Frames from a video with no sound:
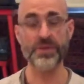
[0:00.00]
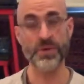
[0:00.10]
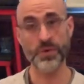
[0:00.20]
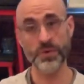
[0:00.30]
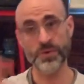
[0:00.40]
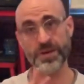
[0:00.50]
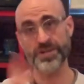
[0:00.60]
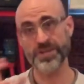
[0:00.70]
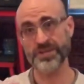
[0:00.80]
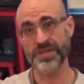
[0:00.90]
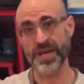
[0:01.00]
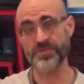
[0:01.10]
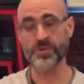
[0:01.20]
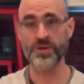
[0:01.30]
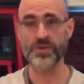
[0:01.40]
the total duration of
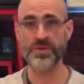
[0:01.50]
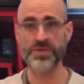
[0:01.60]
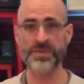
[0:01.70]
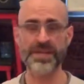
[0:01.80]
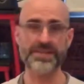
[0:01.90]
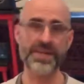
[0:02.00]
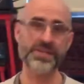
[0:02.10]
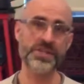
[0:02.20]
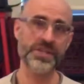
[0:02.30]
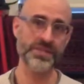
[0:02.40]
time you want to do this meditation